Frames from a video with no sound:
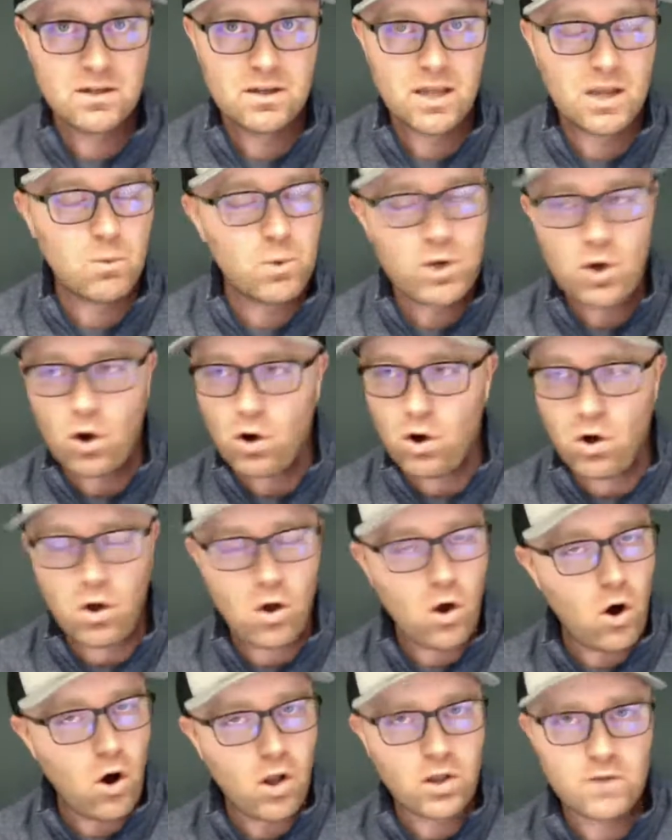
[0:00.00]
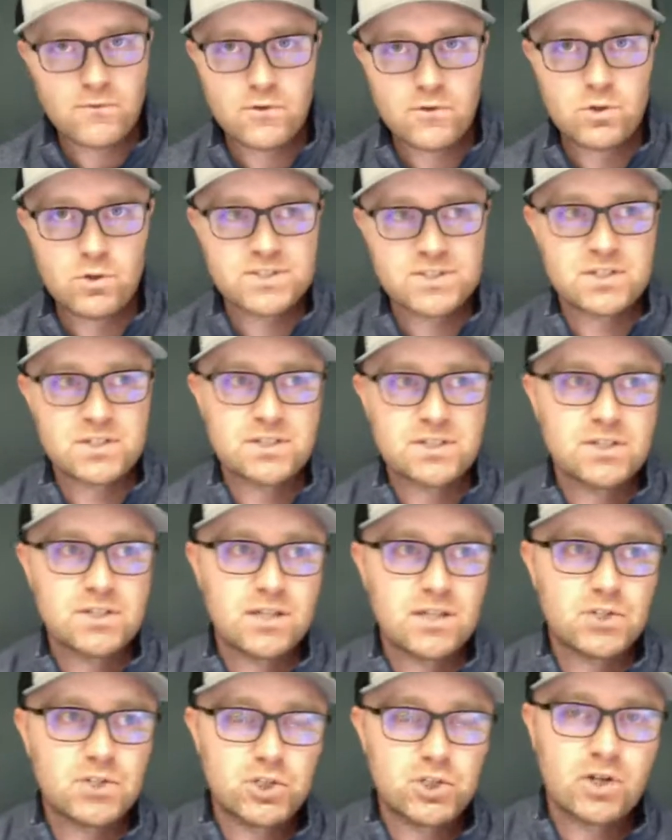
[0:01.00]
And we all of you listening to
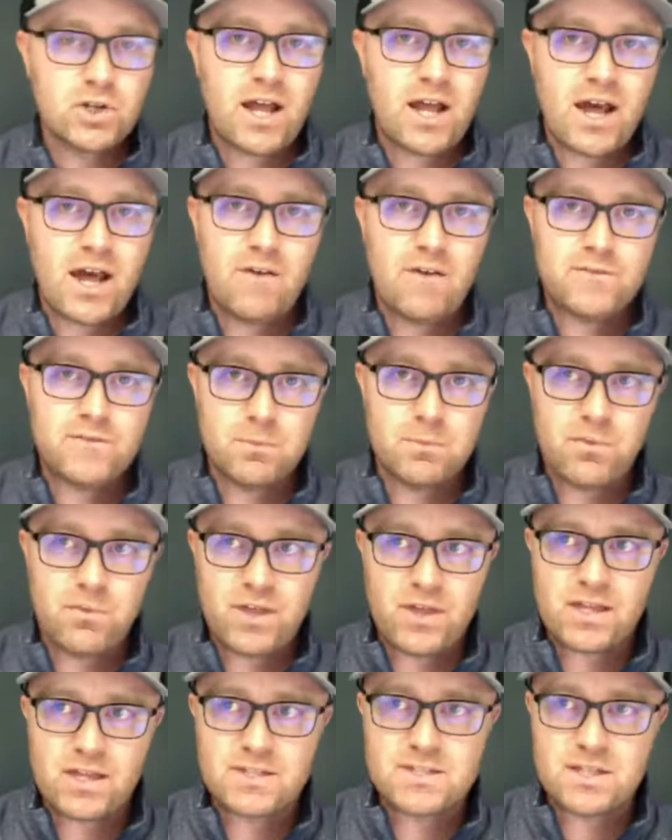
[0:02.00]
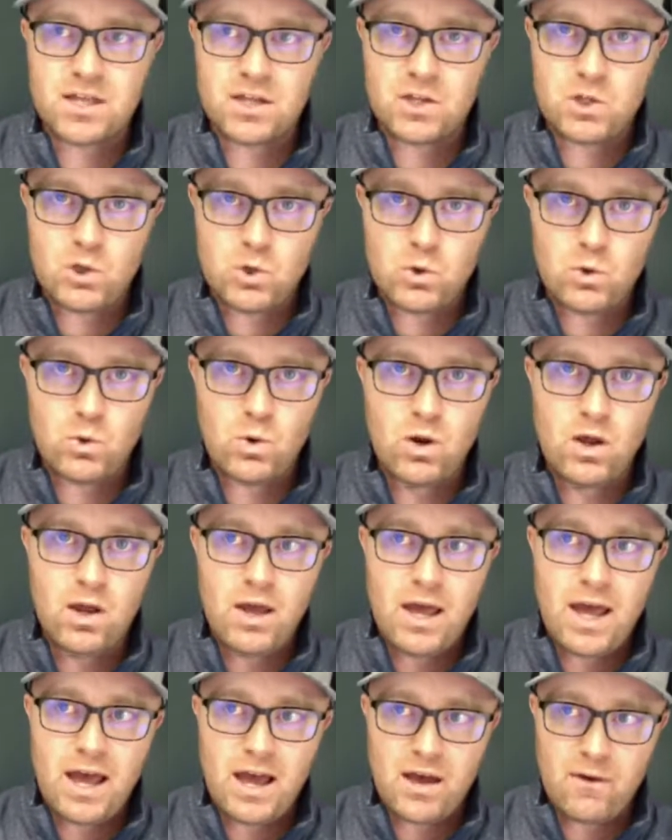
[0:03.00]
this should have some things that you
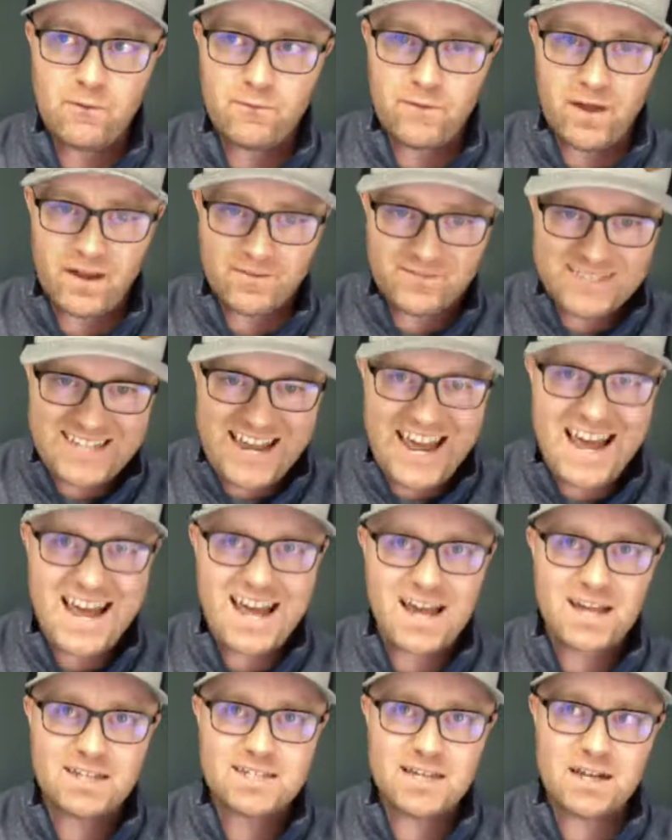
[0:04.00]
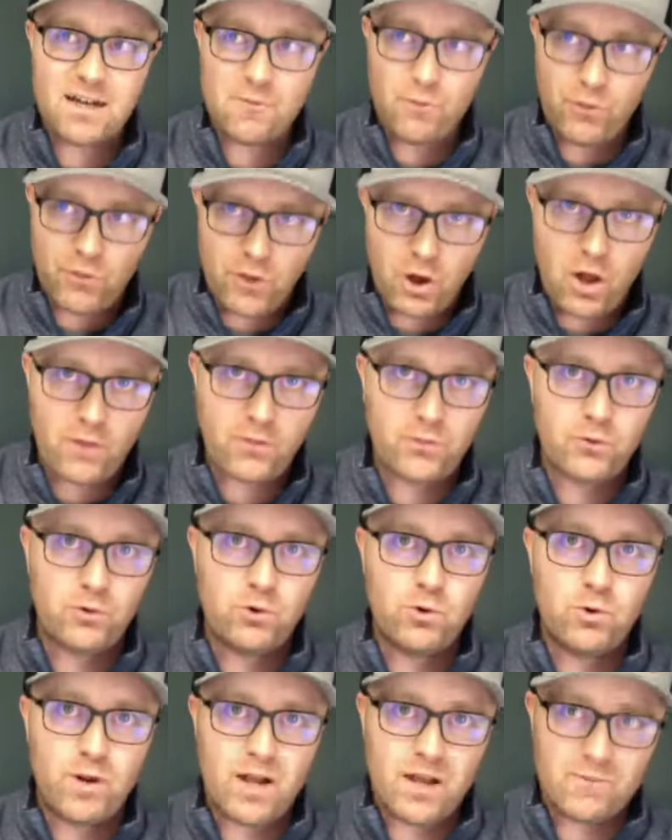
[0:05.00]
have tagged and have thought
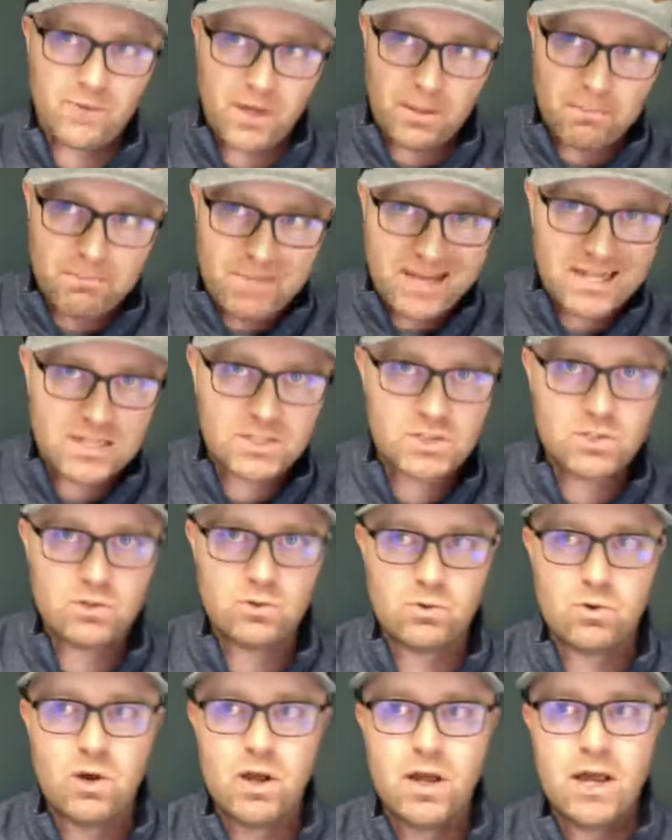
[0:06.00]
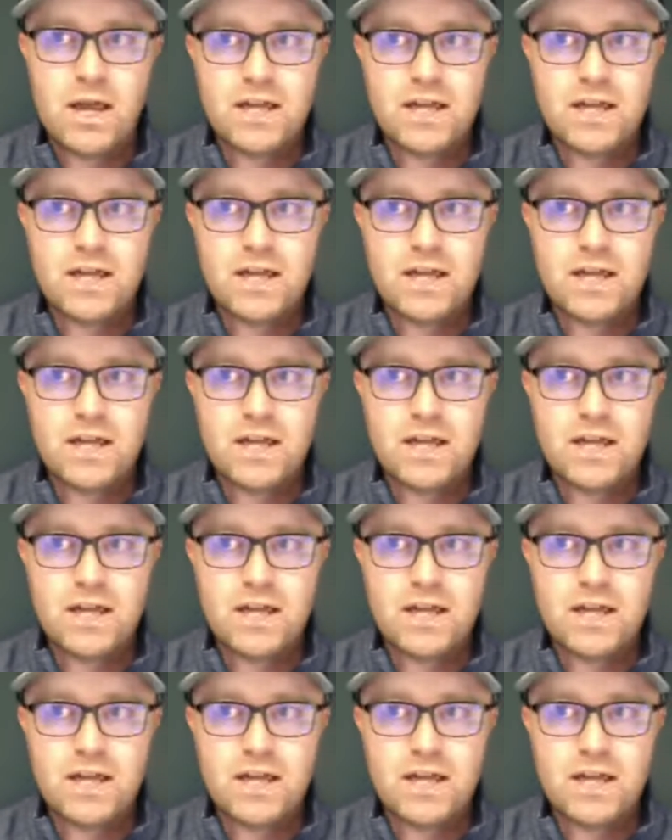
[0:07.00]
through and have committed to